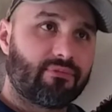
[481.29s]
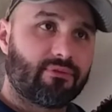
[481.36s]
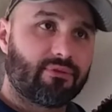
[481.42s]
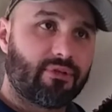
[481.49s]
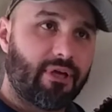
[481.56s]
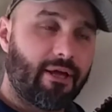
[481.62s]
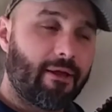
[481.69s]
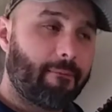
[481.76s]

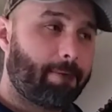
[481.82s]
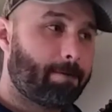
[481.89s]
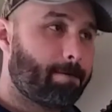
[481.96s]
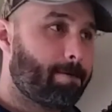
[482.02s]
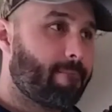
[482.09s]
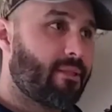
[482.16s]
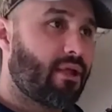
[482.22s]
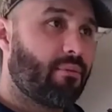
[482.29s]
Okay?
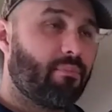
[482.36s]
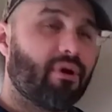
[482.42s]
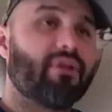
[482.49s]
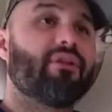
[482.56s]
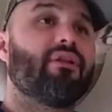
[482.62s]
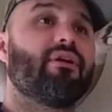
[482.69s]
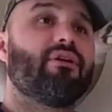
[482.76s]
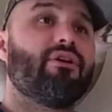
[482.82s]

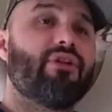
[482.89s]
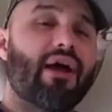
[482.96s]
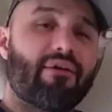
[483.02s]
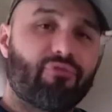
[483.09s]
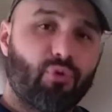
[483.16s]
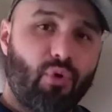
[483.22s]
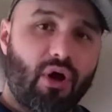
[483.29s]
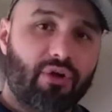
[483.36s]
But you'd have
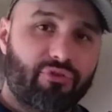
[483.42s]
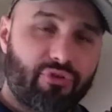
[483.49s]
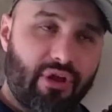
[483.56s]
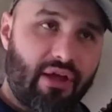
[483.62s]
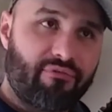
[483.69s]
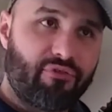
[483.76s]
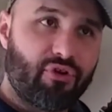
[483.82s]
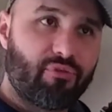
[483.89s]
to walk through
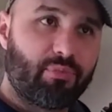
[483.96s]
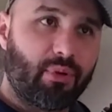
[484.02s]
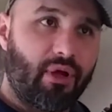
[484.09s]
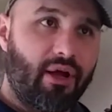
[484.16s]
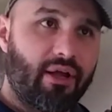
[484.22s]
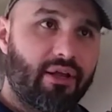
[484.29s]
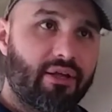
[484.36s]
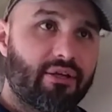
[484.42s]
that food
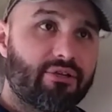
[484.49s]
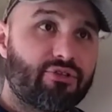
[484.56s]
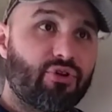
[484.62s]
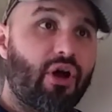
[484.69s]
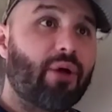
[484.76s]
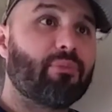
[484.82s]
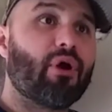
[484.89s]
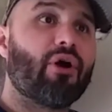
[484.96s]
plot. So
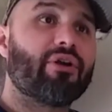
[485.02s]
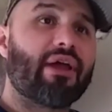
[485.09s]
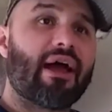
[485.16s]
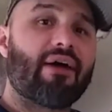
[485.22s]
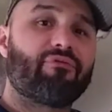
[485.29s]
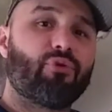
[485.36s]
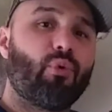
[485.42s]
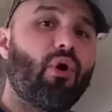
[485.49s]
I'm going to
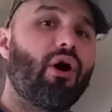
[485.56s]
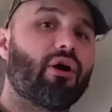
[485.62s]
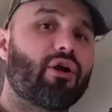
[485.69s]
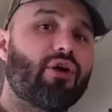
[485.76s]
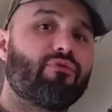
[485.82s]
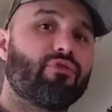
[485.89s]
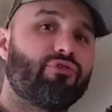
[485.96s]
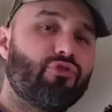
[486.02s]
have to walk
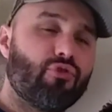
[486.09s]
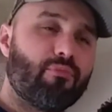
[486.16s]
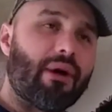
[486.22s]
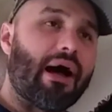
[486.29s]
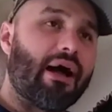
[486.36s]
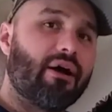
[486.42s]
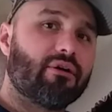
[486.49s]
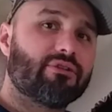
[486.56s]
over 2
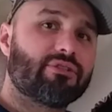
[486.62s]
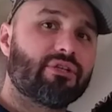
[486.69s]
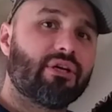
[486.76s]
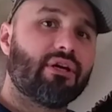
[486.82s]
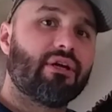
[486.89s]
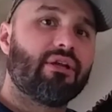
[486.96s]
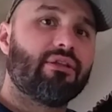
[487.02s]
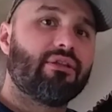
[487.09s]
miles
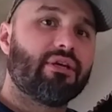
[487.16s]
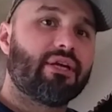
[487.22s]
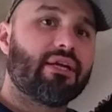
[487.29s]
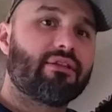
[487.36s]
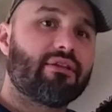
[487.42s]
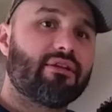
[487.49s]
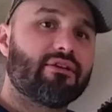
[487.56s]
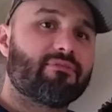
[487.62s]
to get
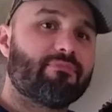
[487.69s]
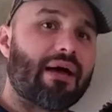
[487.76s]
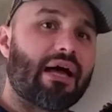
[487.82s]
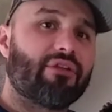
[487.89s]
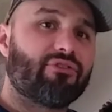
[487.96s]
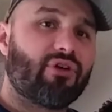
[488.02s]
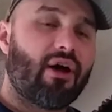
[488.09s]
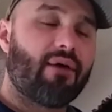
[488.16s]
to this
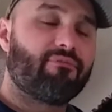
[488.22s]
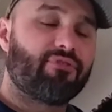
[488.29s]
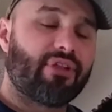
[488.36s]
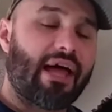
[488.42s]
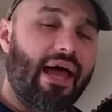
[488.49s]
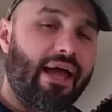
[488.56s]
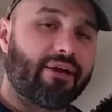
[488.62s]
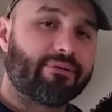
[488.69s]
mountaintop
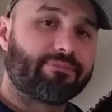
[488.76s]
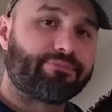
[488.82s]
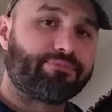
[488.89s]
flat.